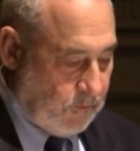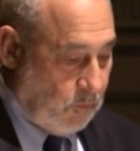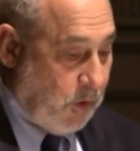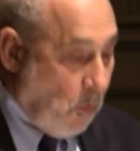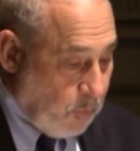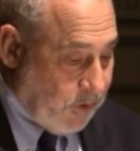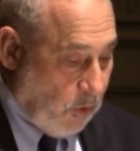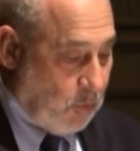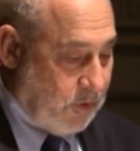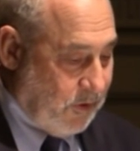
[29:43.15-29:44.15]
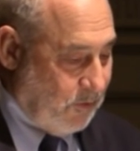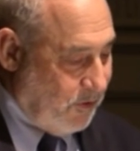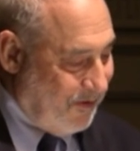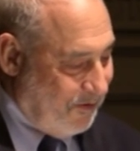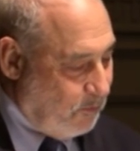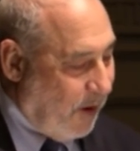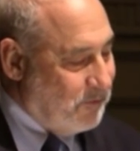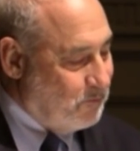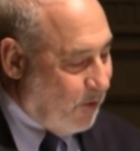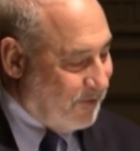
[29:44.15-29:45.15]
We hope we know, it, uh, uh,
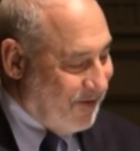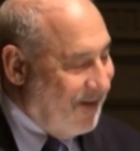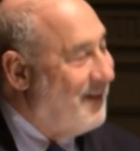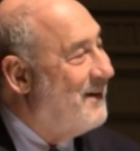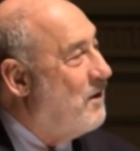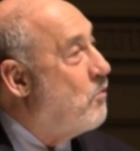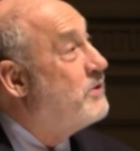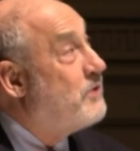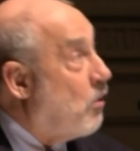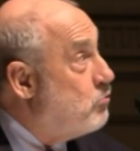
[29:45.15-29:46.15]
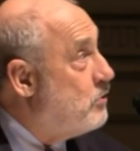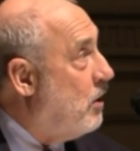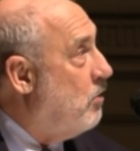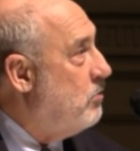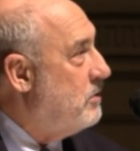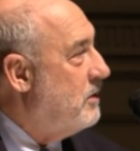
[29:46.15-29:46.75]
but, but we don't know.